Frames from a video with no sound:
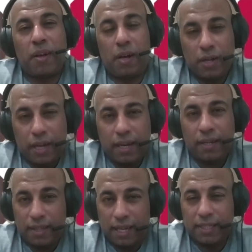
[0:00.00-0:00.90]
Okay,
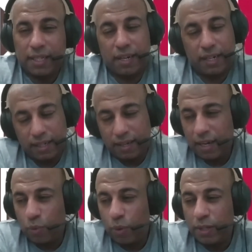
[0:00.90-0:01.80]
that's a
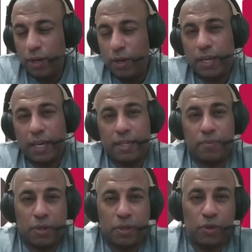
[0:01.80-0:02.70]
great way to look at
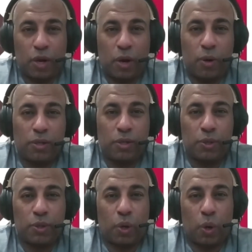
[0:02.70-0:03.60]
it, because you
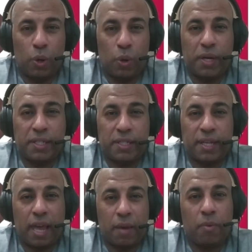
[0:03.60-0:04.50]
should always
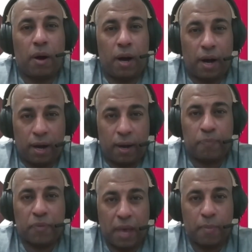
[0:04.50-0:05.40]
aim
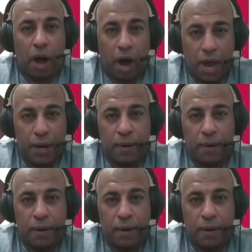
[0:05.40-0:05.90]
higher.